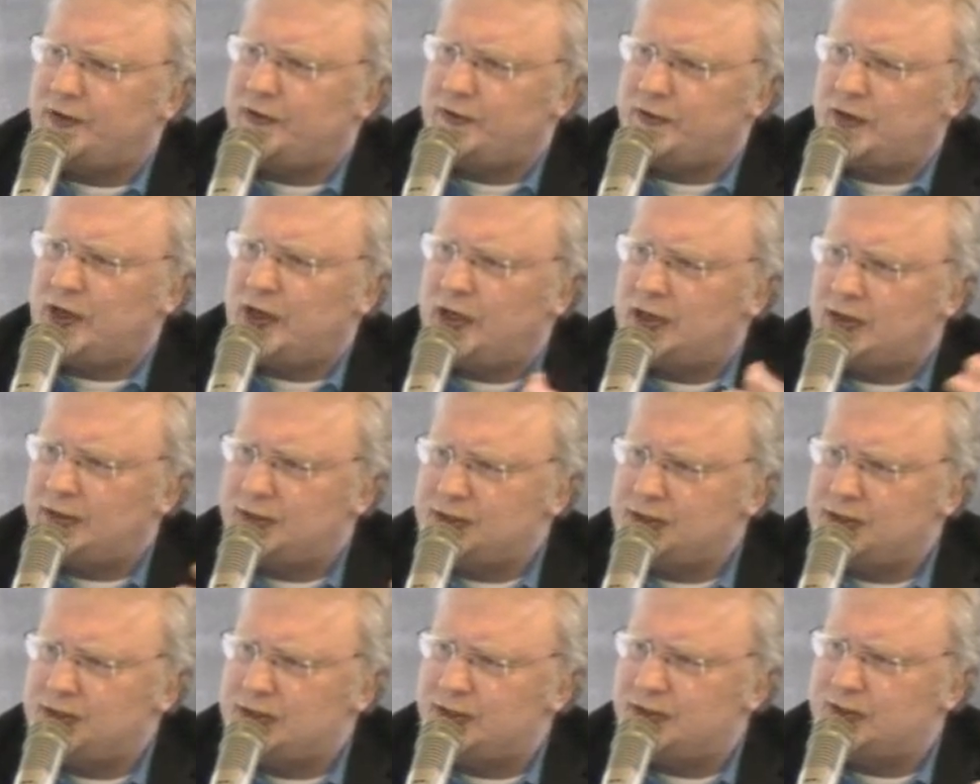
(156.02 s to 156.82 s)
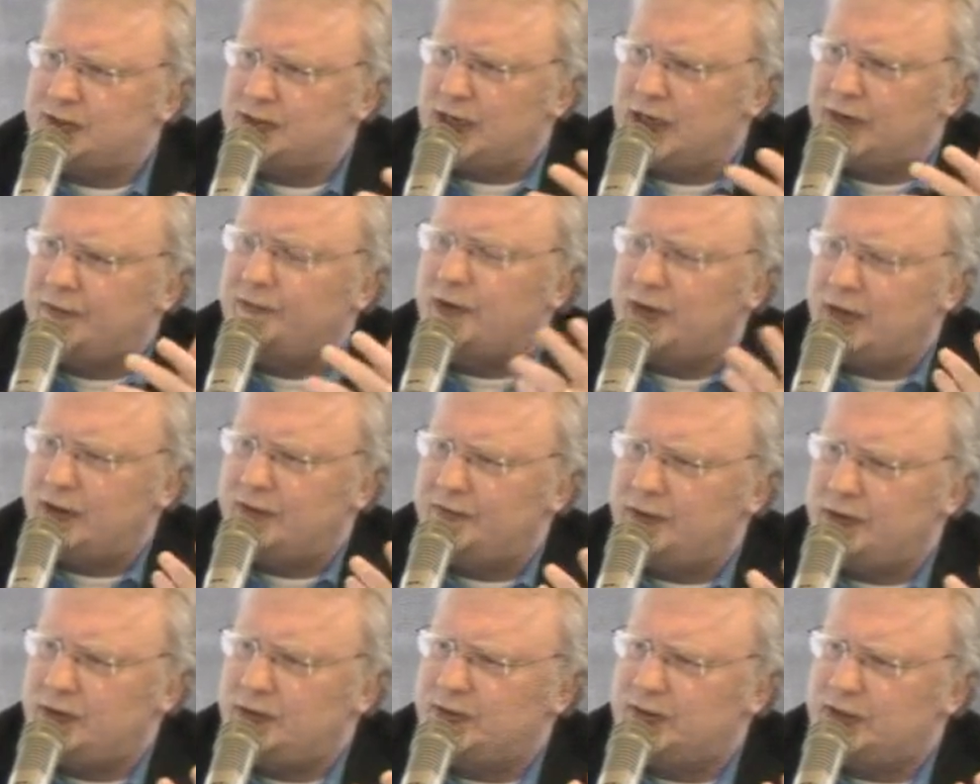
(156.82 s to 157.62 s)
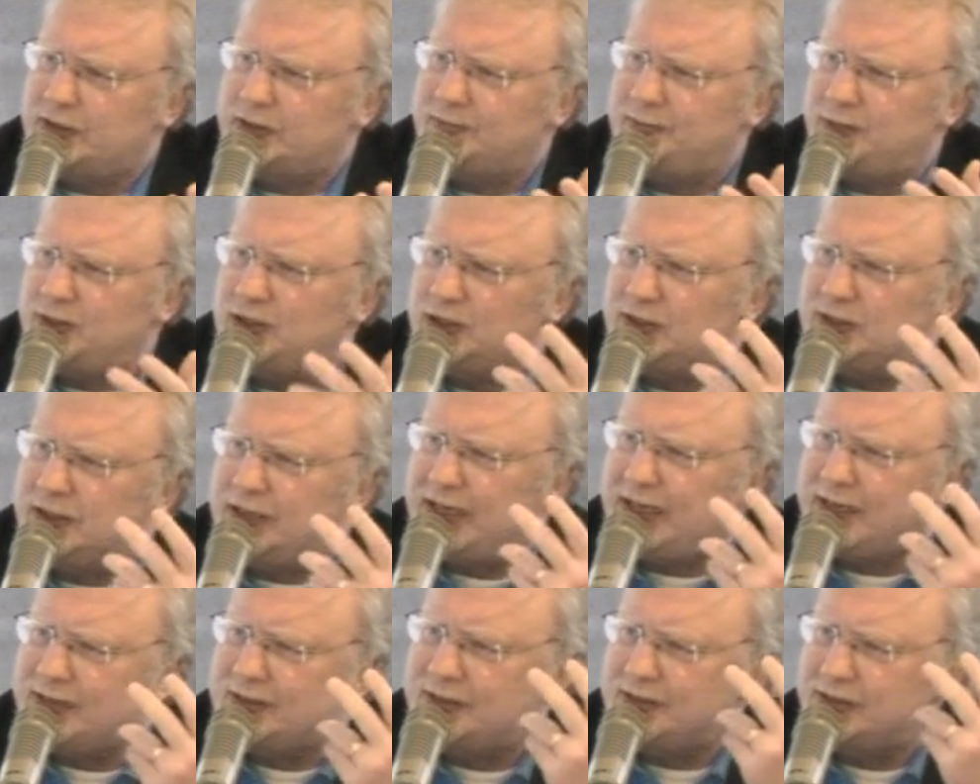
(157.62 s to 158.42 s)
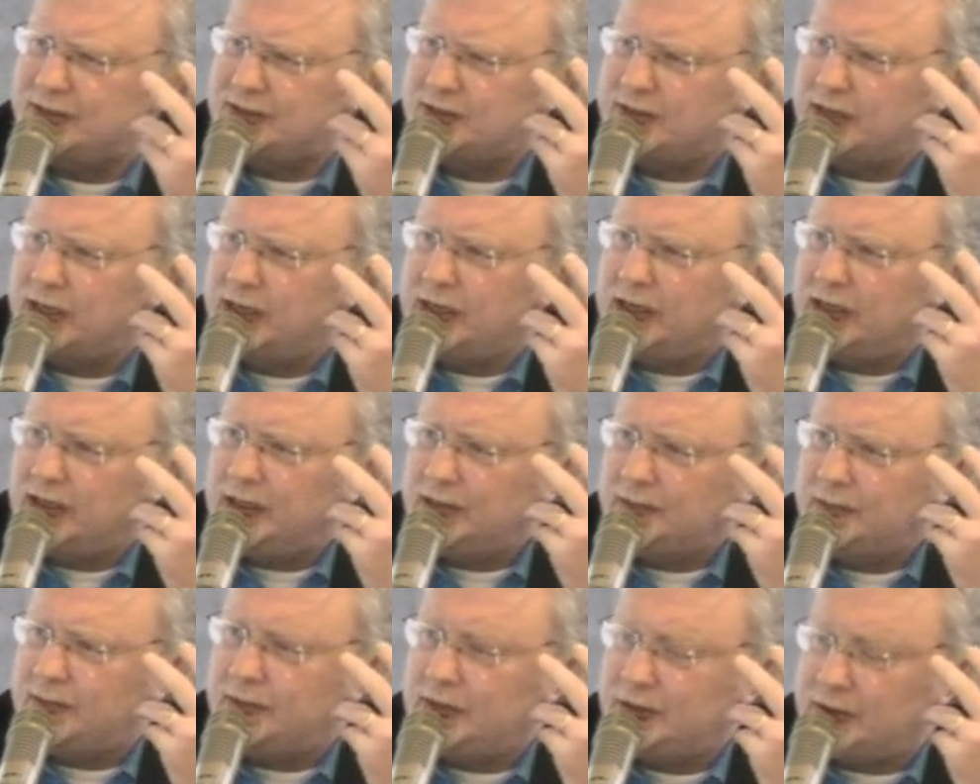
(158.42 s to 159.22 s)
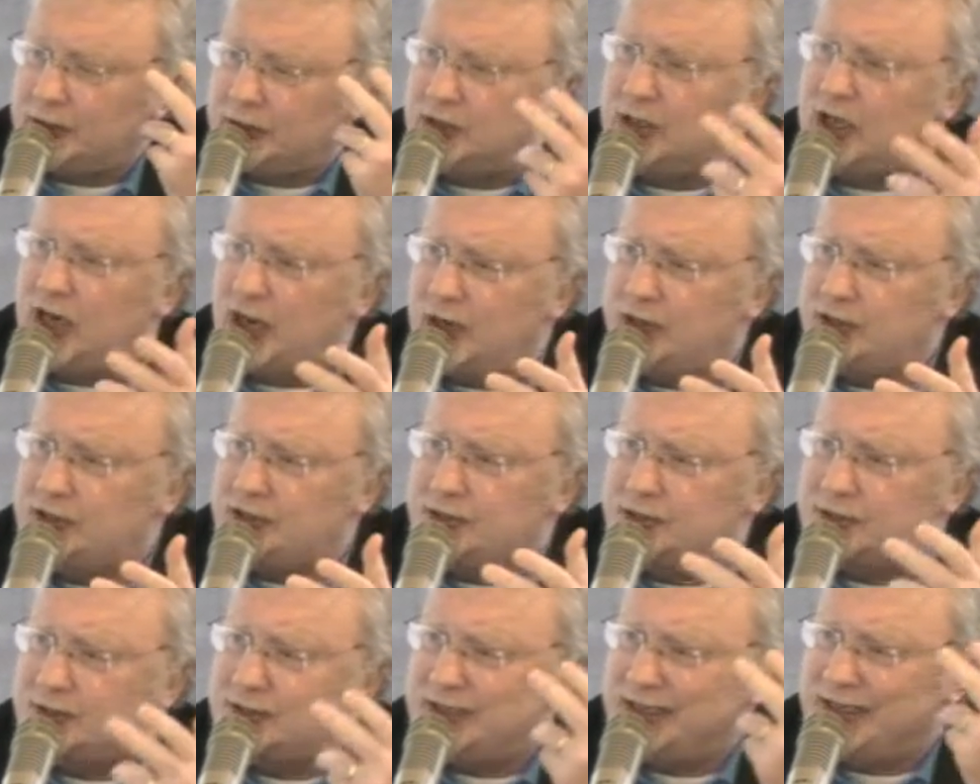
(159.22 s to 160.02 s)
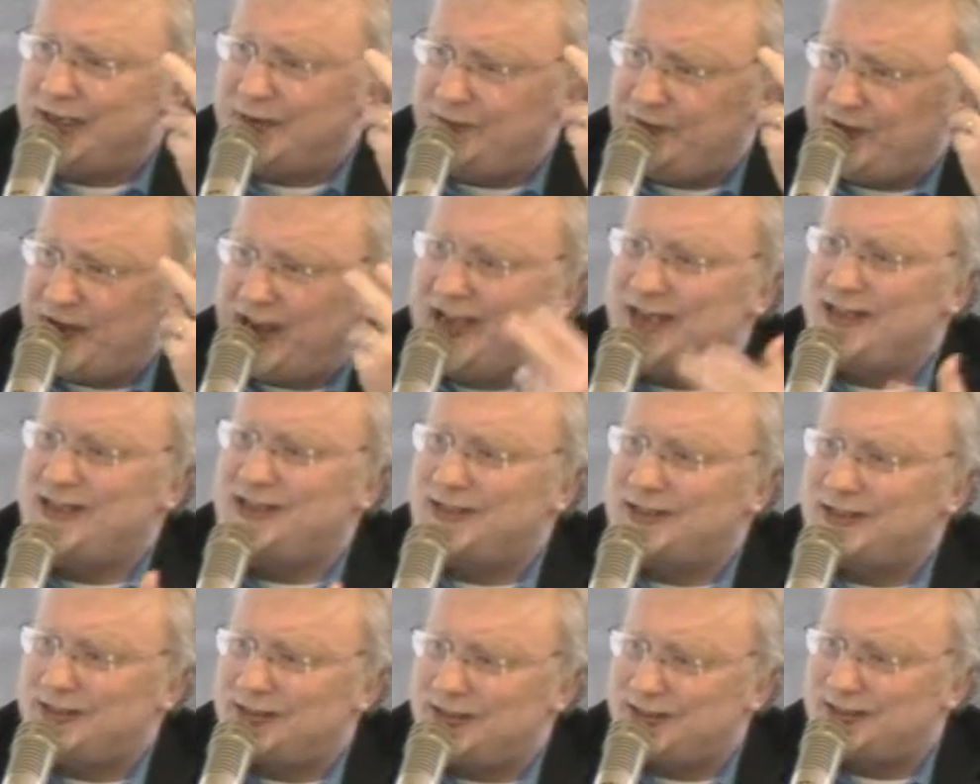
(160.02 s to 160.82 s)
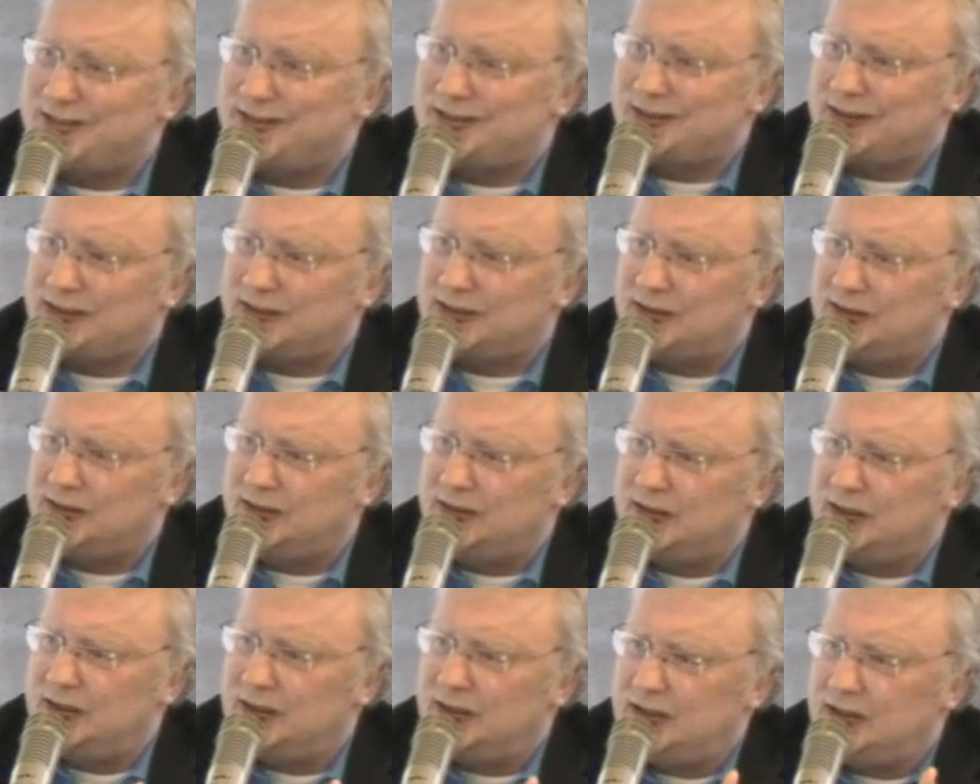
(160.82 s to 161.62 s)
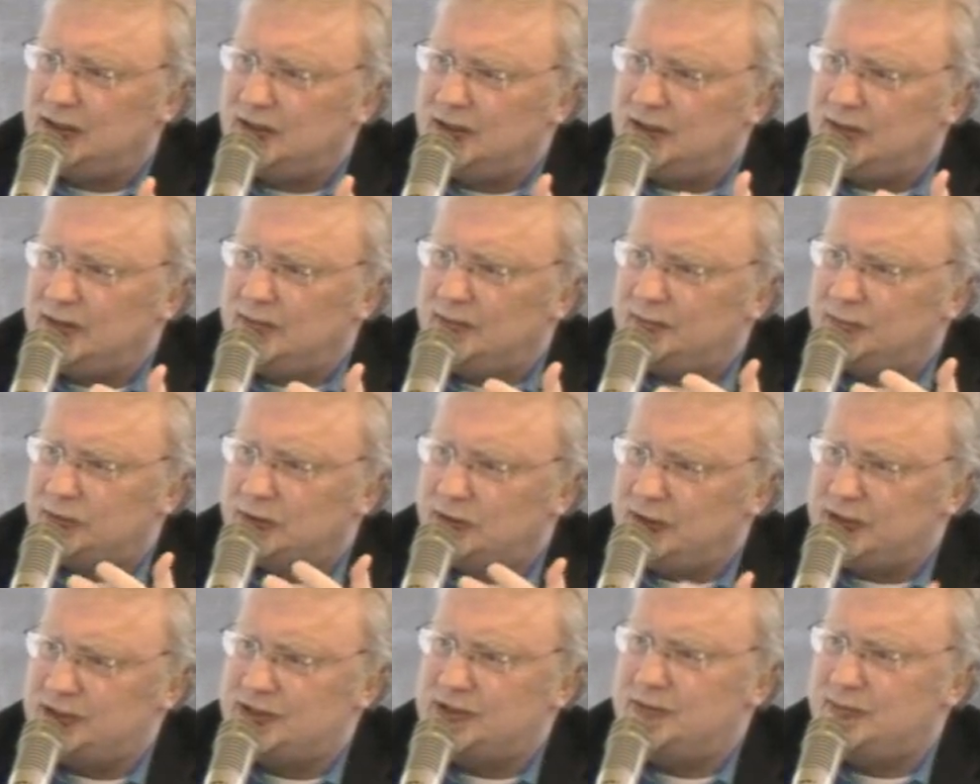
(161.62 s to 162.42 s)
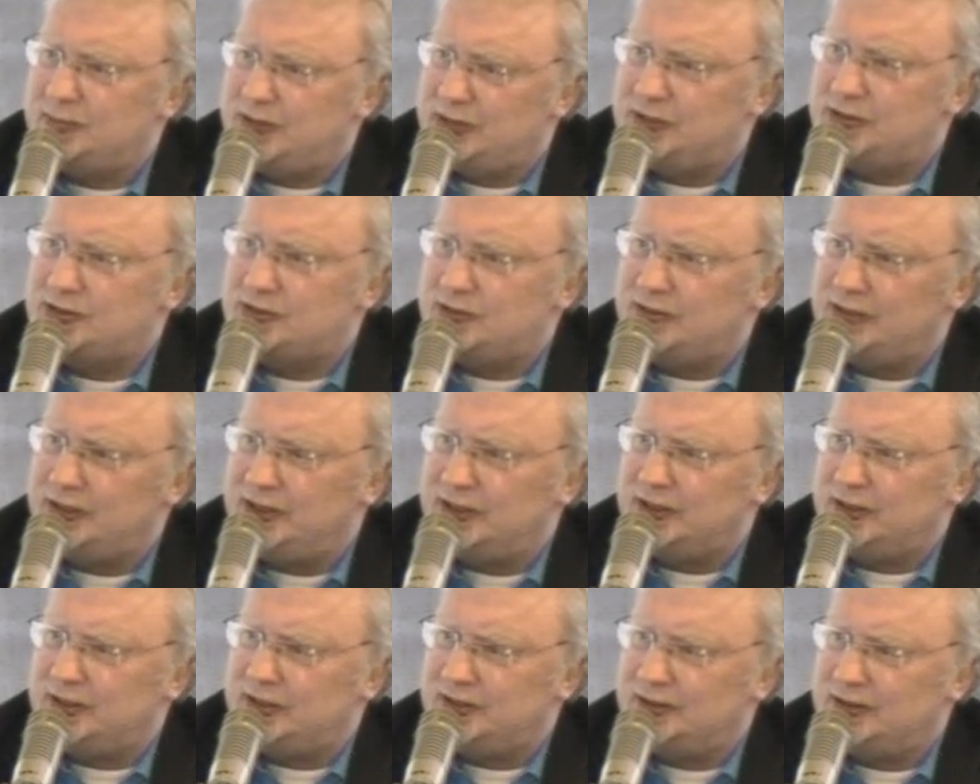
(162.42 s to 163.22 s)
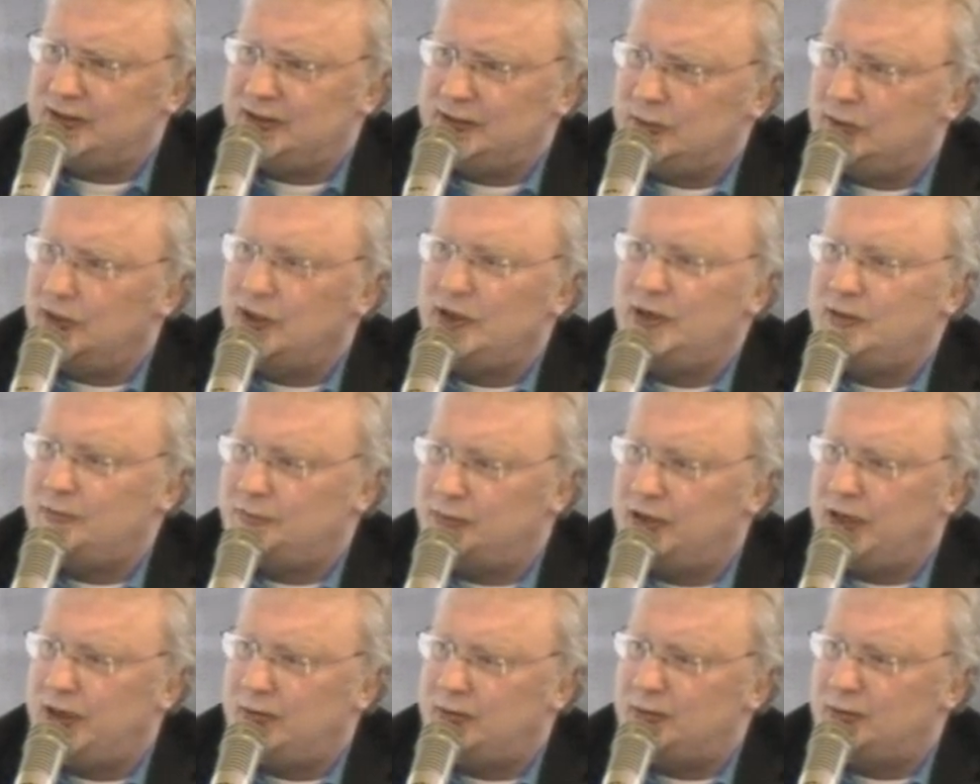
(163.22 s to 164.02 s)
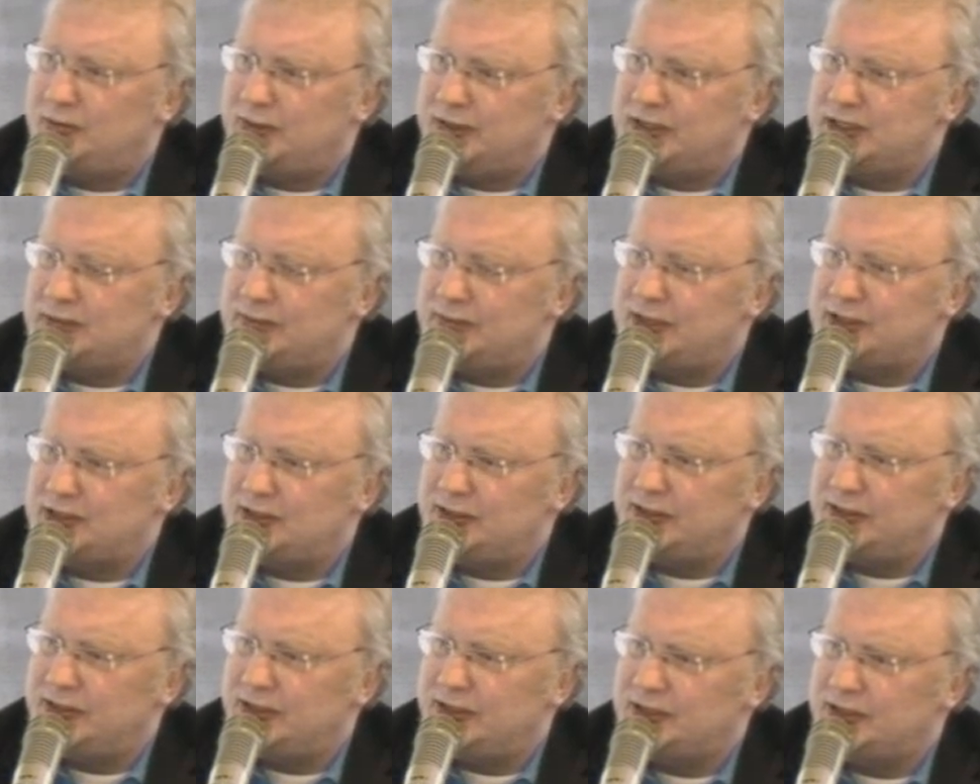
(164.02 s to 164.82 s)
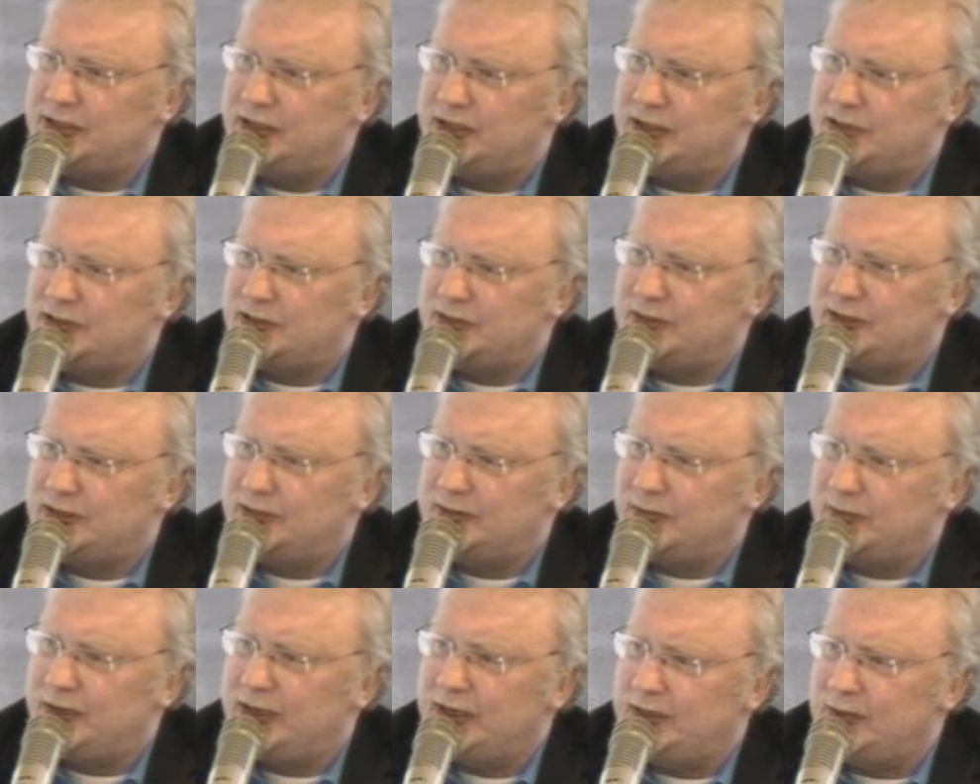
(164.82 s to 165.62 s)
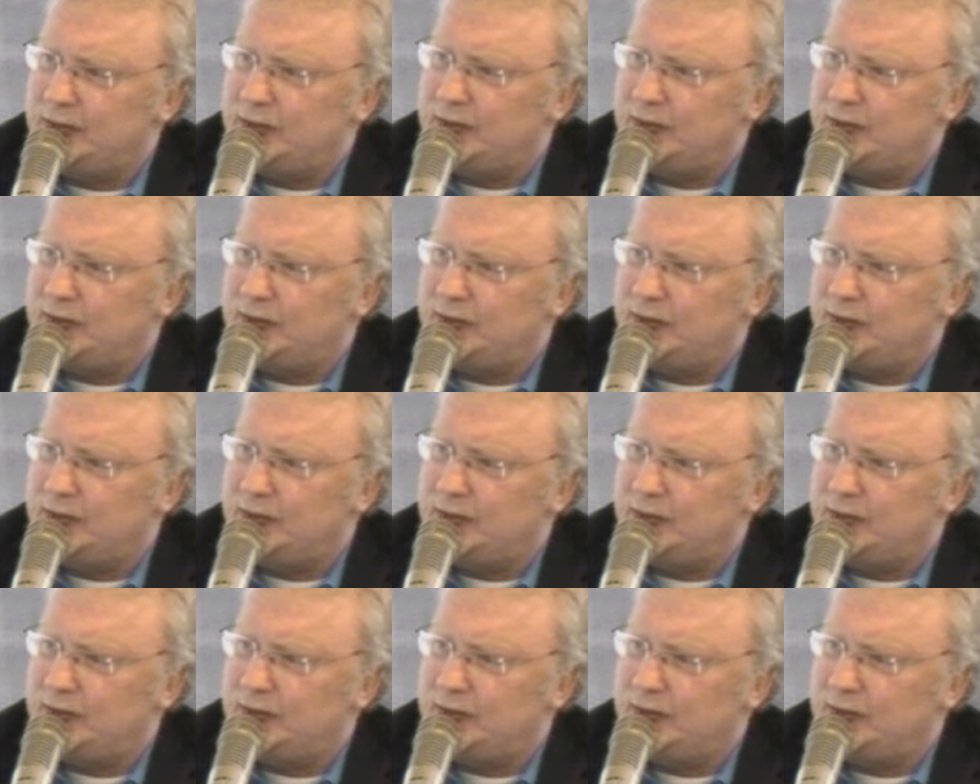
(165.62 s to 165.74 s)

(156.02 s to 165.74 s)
For our listeners, for our viewers, Bill Glass is the largest evangelistic prison ministry in the world, probably, especially in this country, right?